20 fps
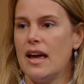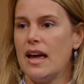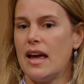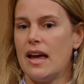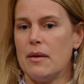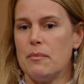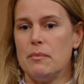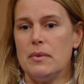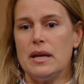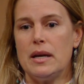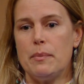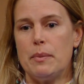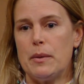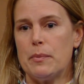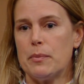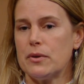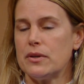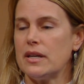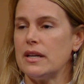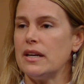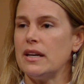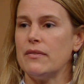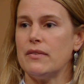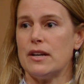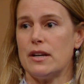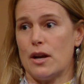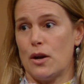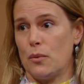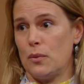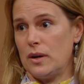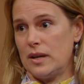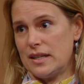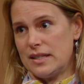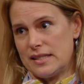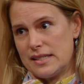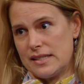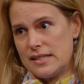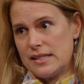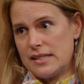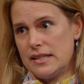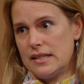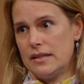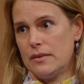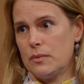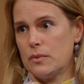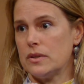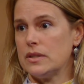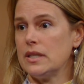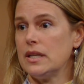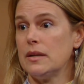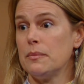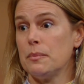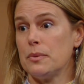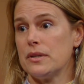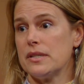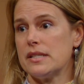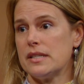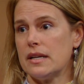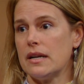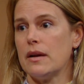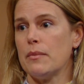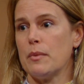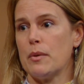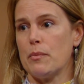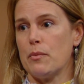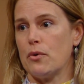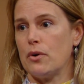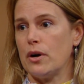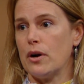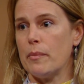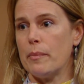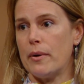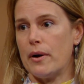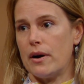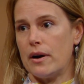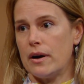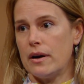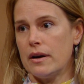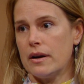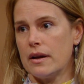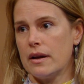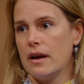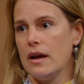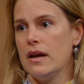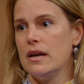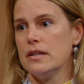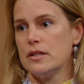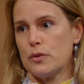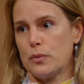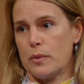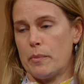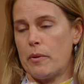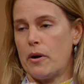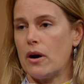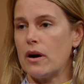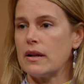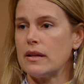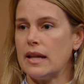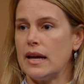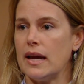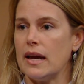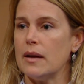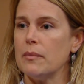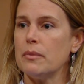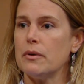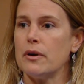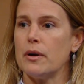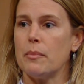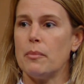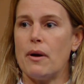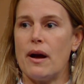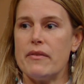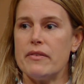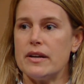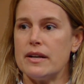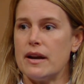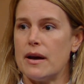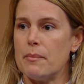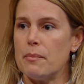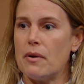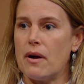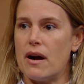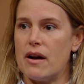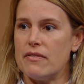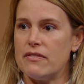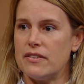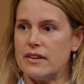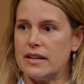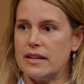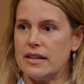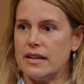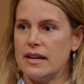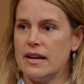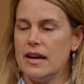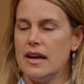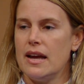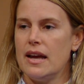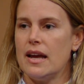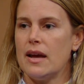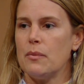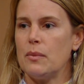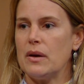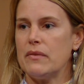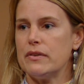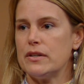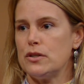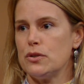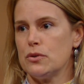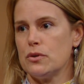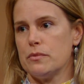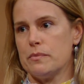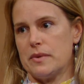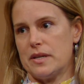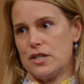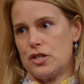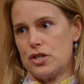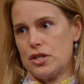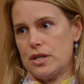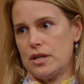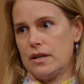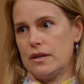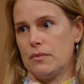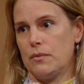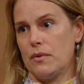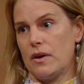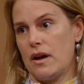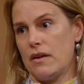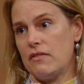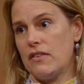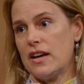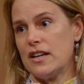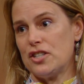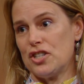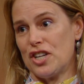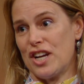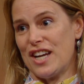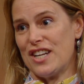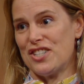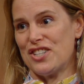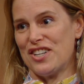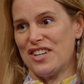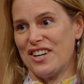and many people didn't even know we existed. We're 10% of Memorial Park, so we're parkland, but we're a private nonprofit. And we have a dual mission of education